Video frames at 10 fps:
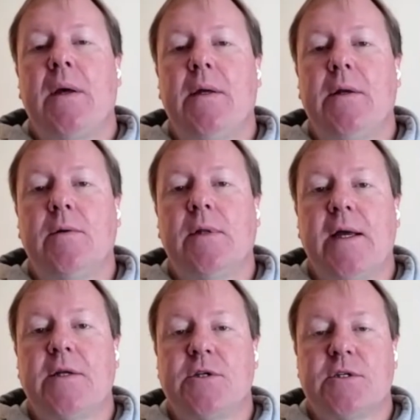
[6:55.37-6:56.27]
you know,
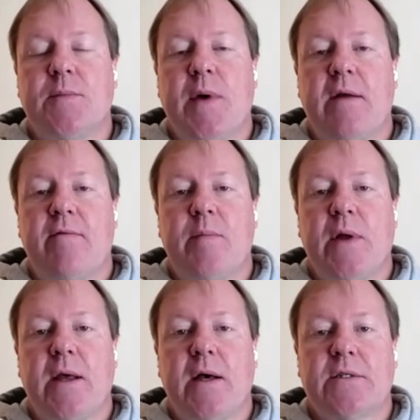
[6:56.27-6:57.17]
like just about
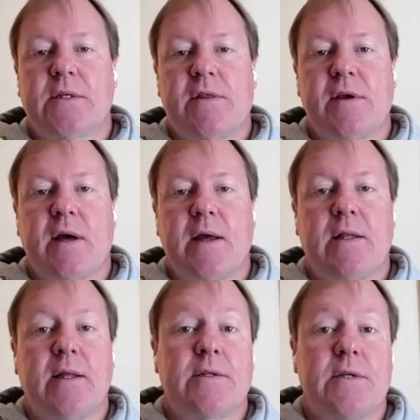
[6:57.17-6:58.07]
everybody else, I think I
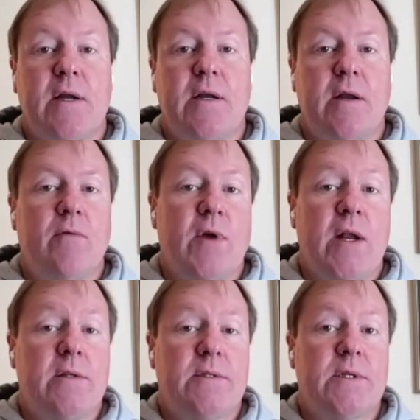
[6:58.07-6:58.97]
clicked on it and
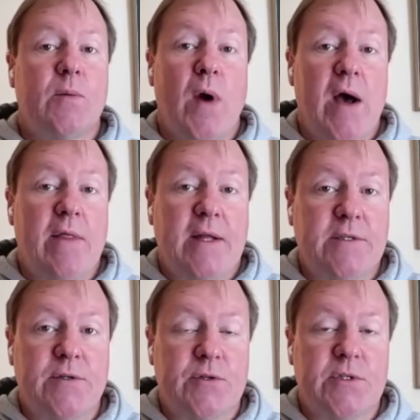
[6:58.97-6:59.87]
read it and said, wow,
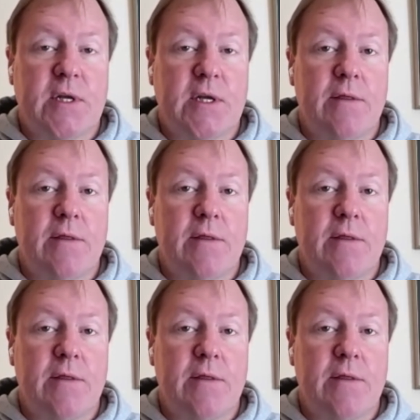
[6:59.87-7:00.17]
that's interesting.